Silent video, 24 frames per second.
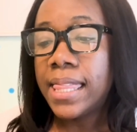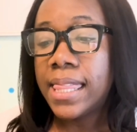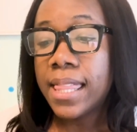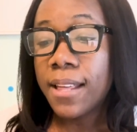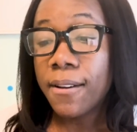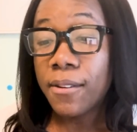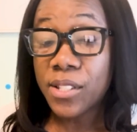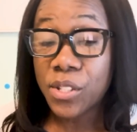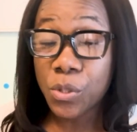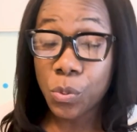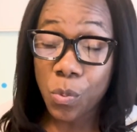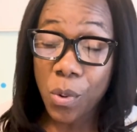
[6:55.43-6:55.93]

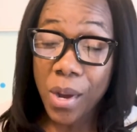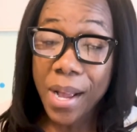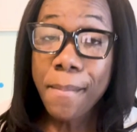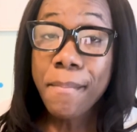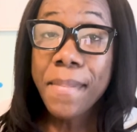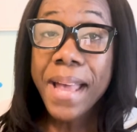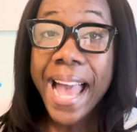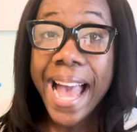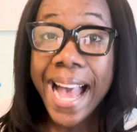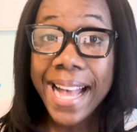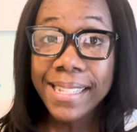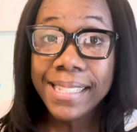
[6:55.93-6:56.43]
Swim
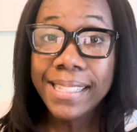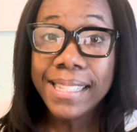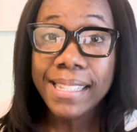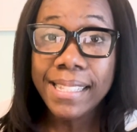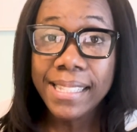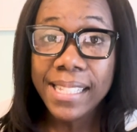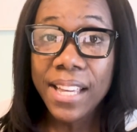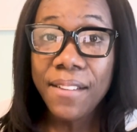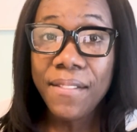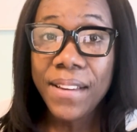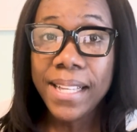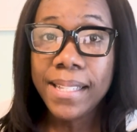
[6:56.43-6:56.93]
has the
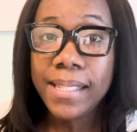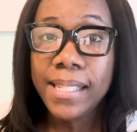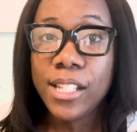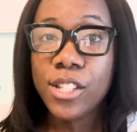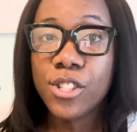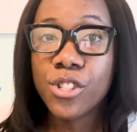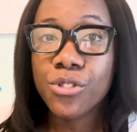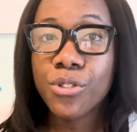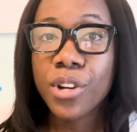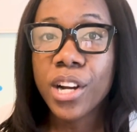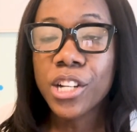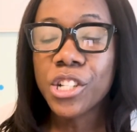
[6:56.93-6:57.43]
CVC
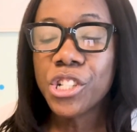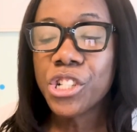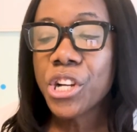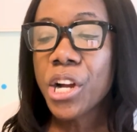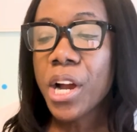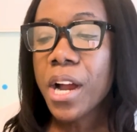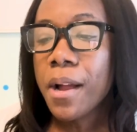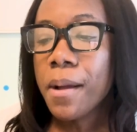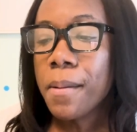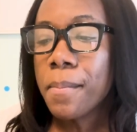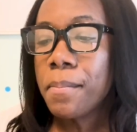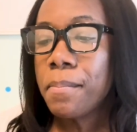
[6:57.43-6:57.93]

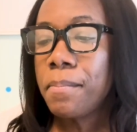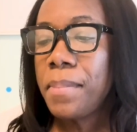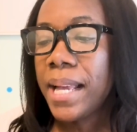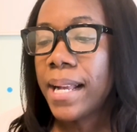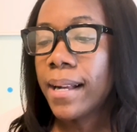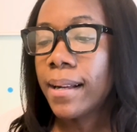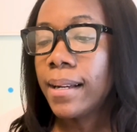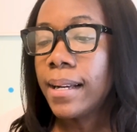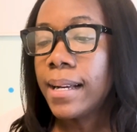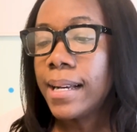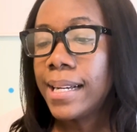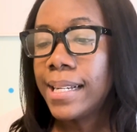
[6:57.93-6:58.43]
structure
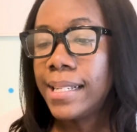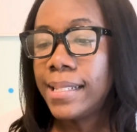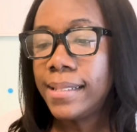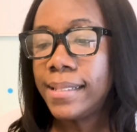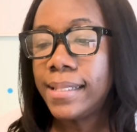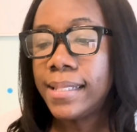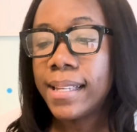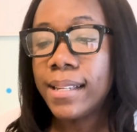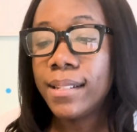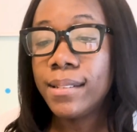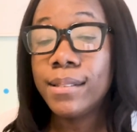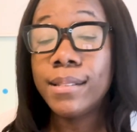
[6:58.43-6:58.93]

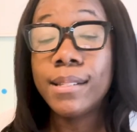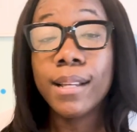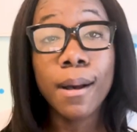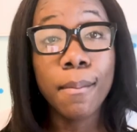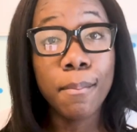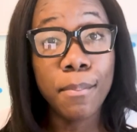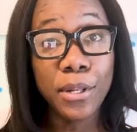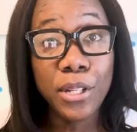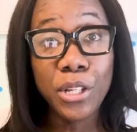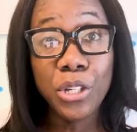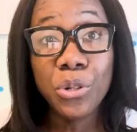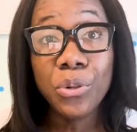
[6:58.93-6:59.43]
because
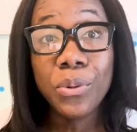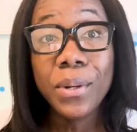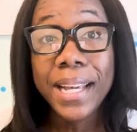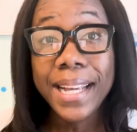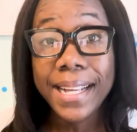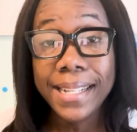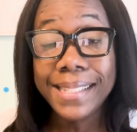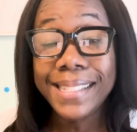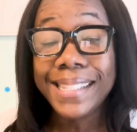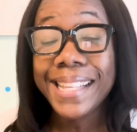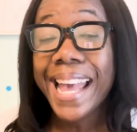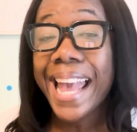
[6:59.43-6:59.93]
W
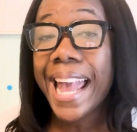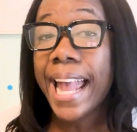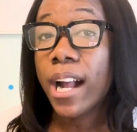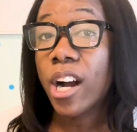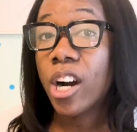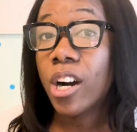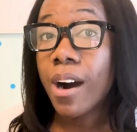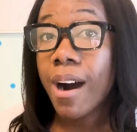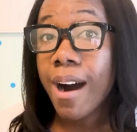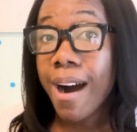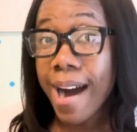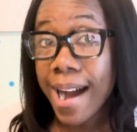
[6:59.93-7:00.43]
is a
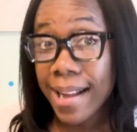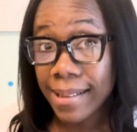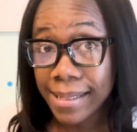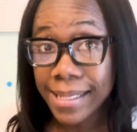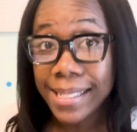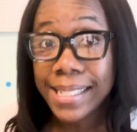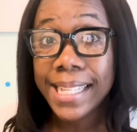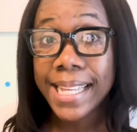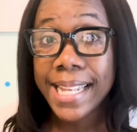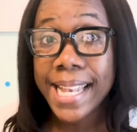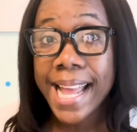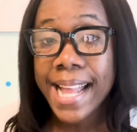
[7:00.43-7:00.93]

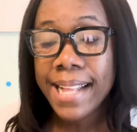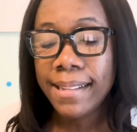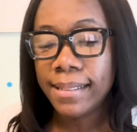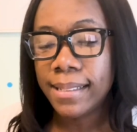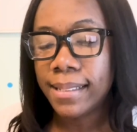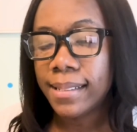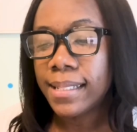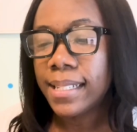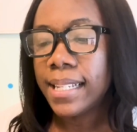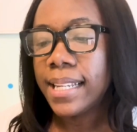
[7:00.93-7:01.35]
consonant,